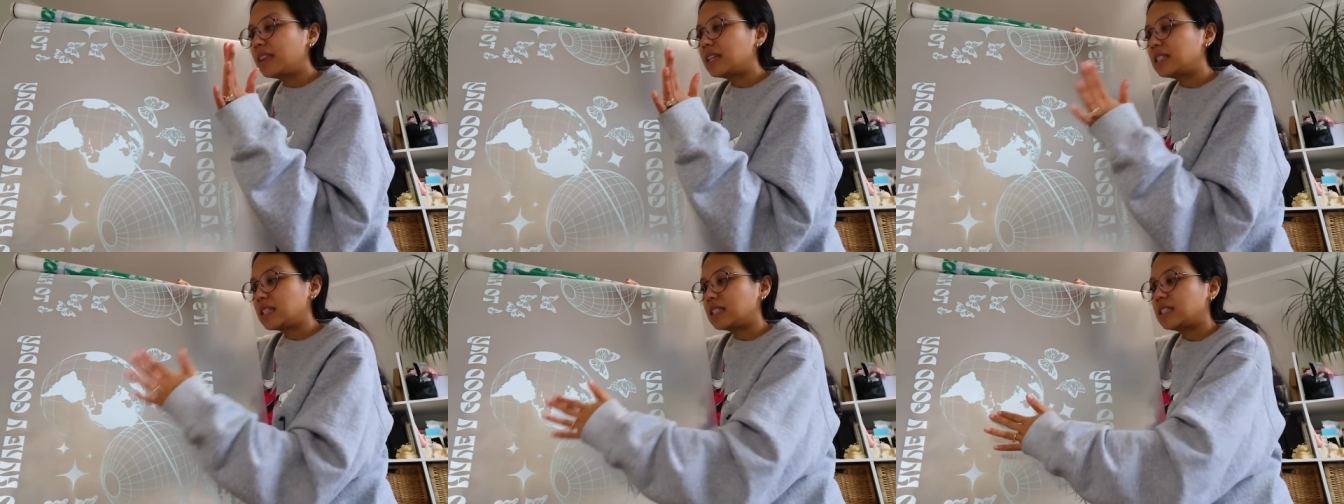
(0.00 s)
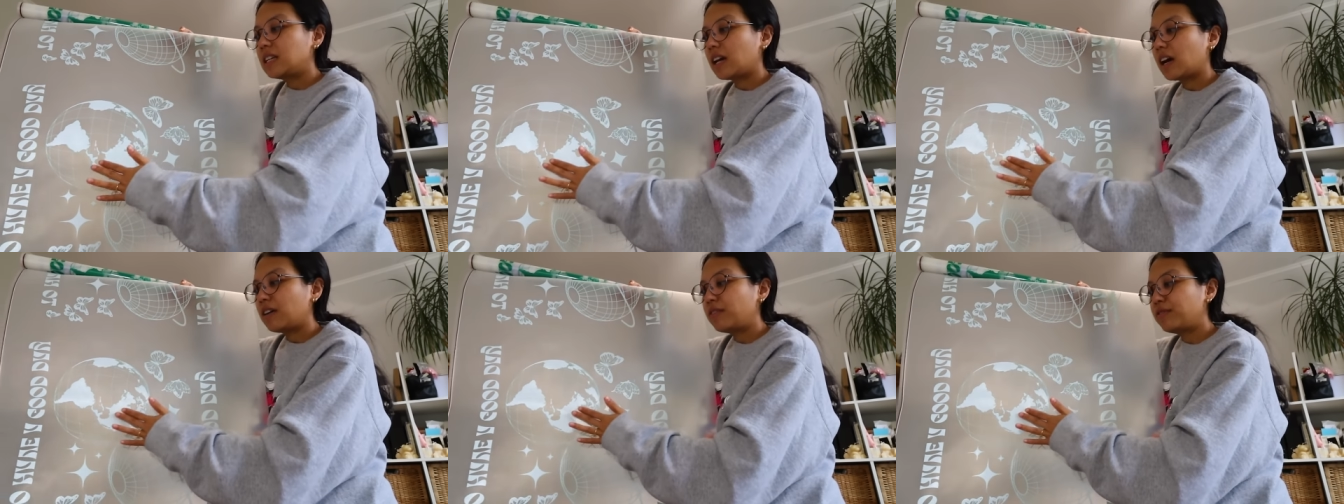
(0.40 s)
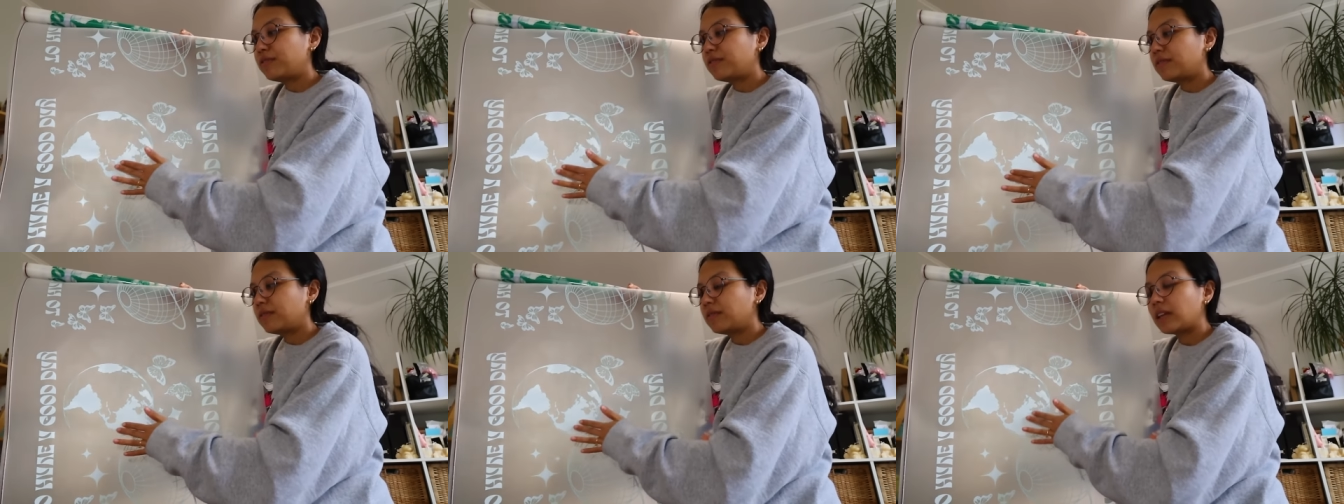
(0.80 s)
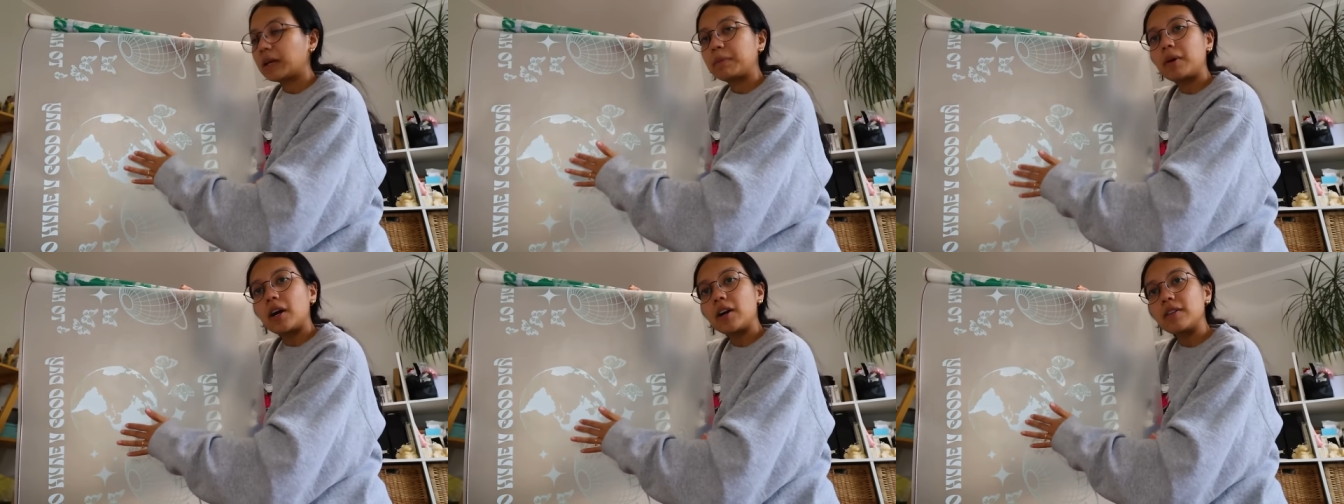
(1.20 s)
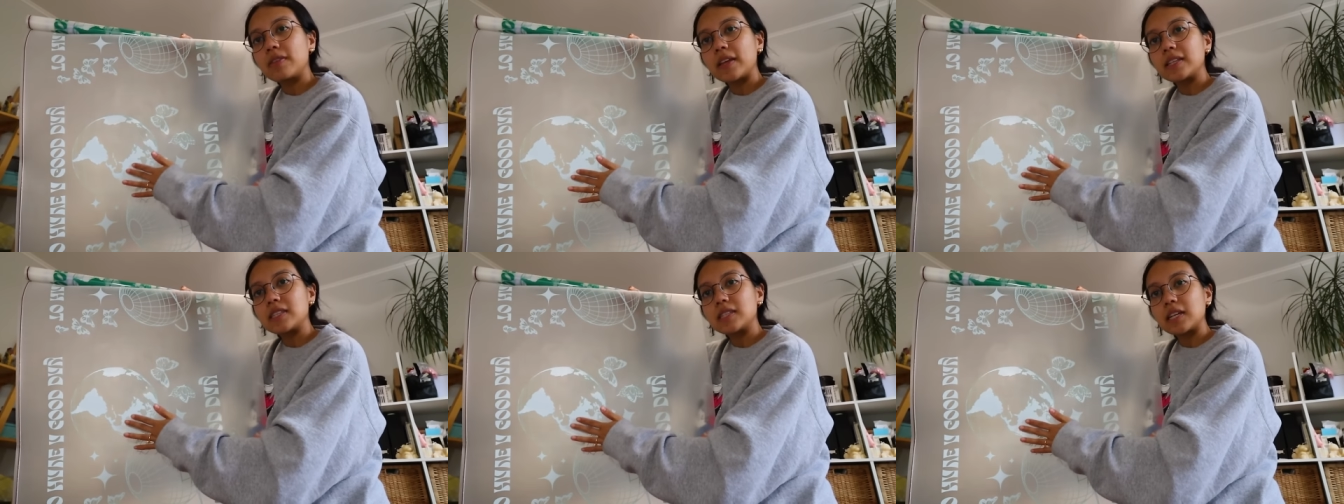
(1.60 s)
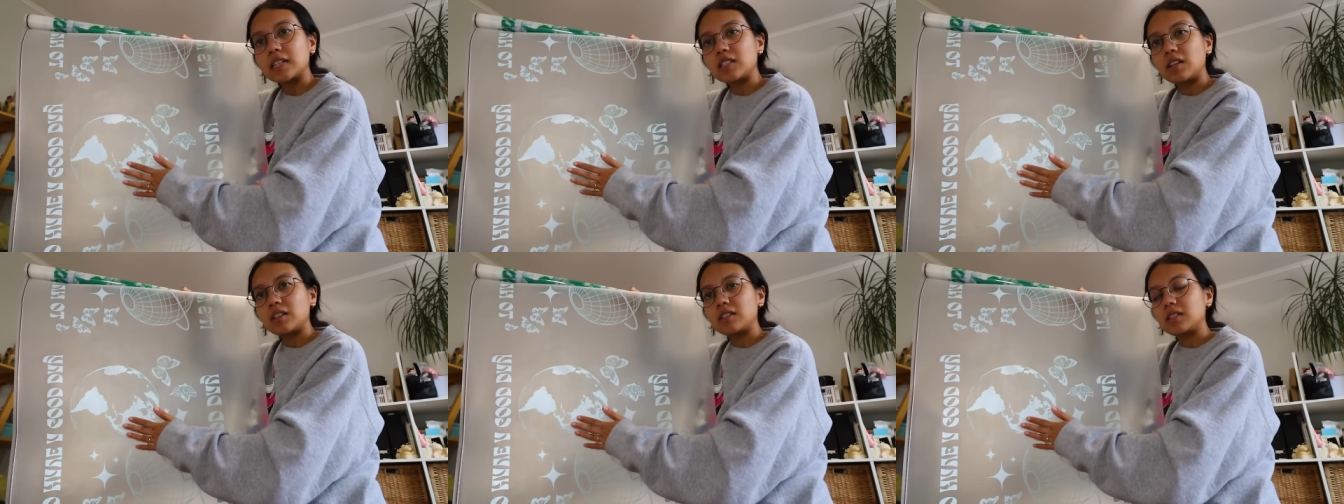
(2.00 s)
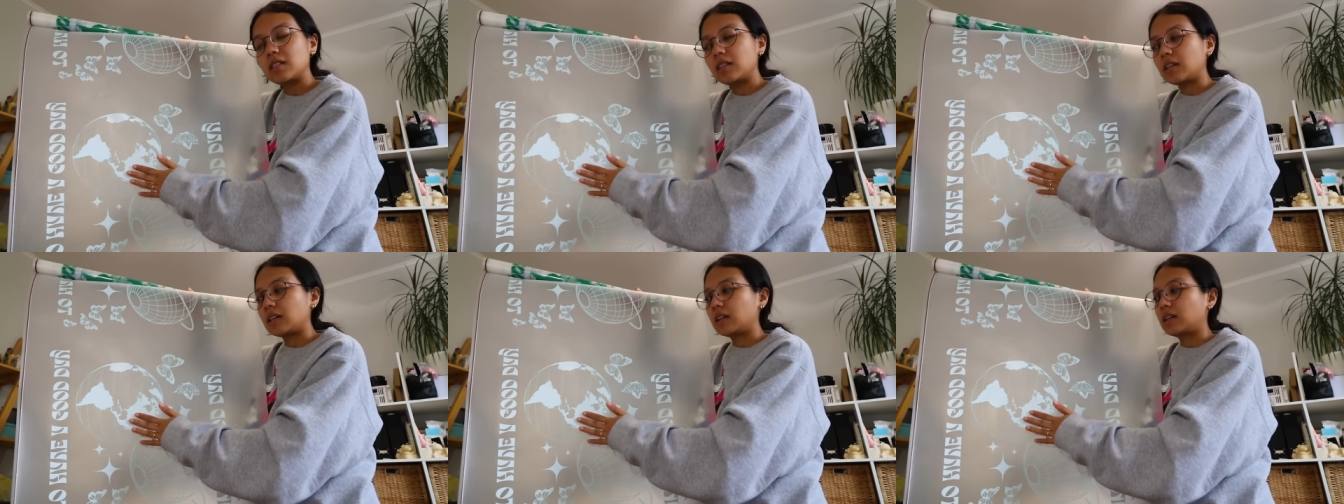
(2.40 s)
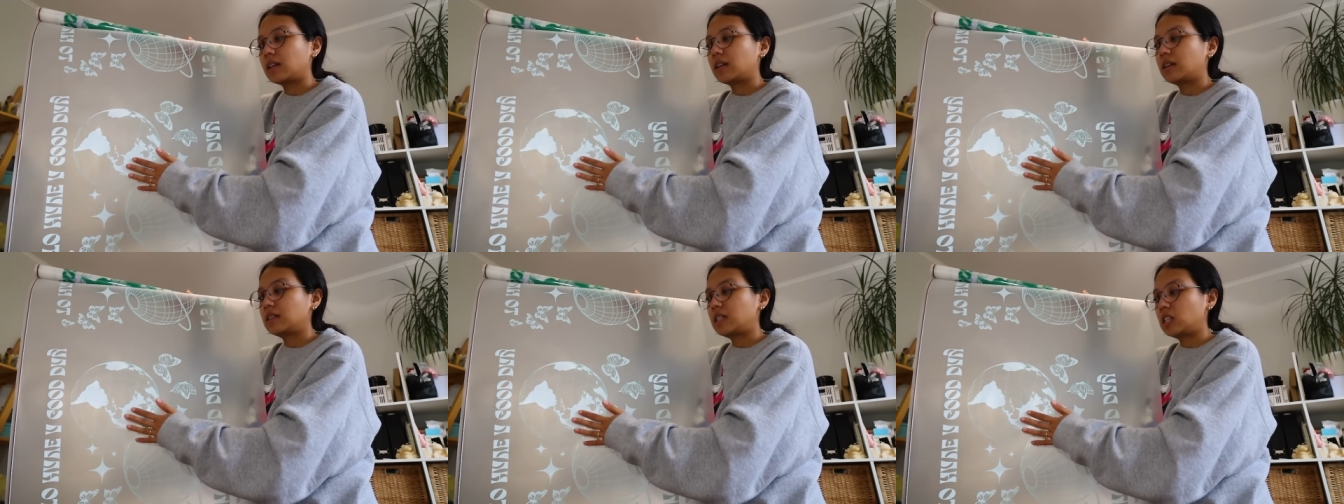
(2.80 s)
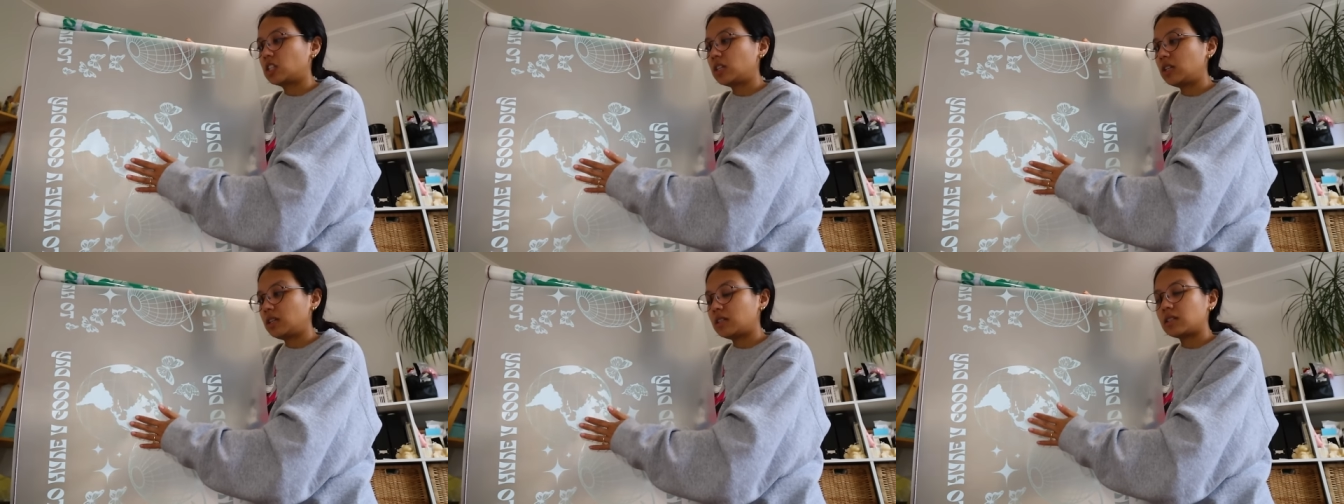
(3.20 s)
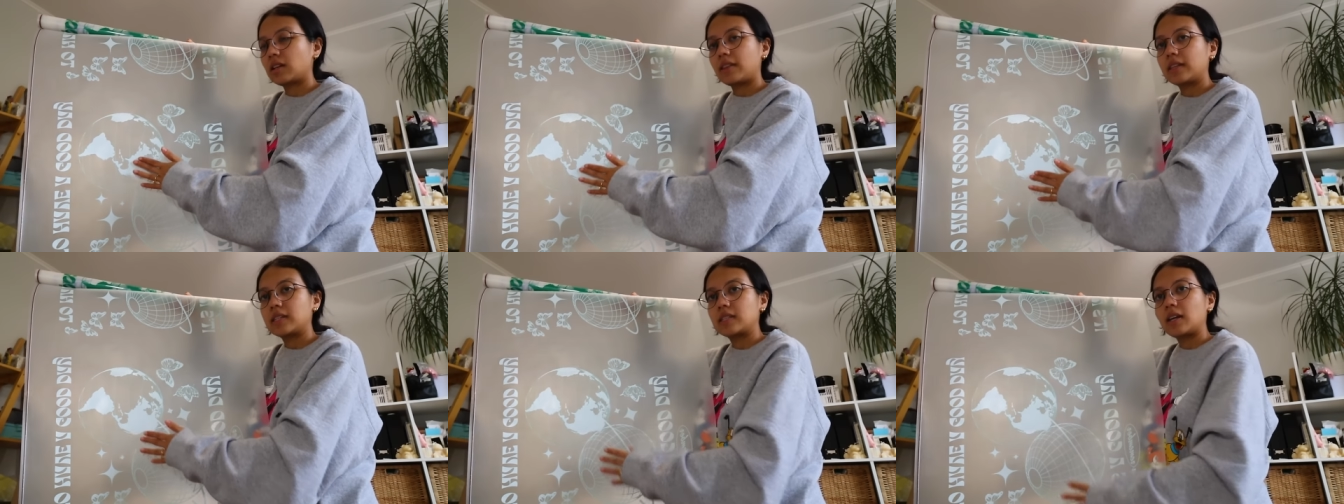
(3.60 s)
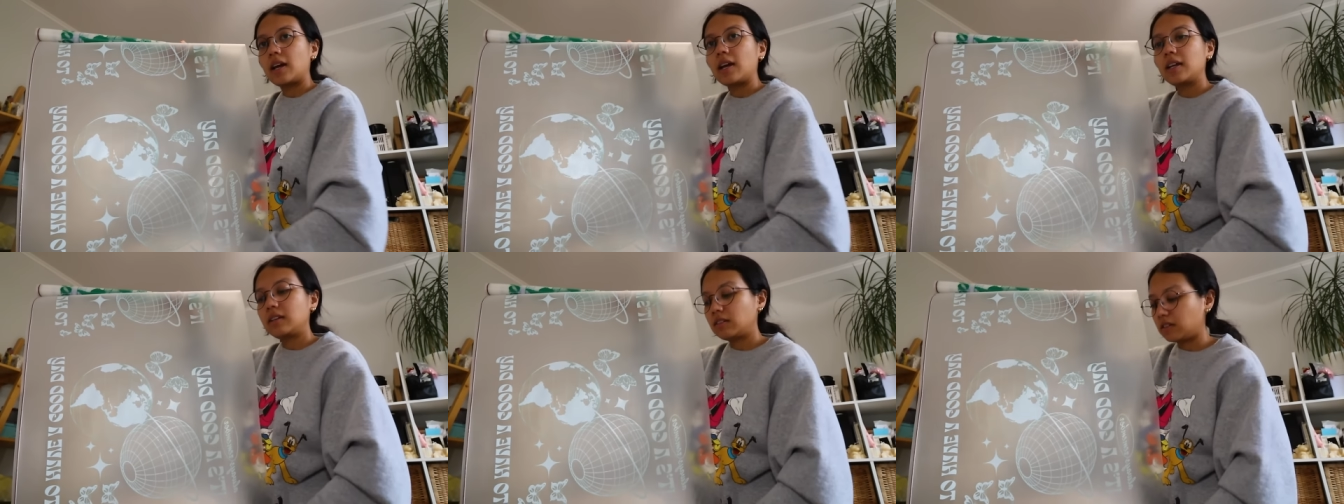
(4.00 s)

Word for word: the DTF like part that sticks onto the t-shirt is on this side.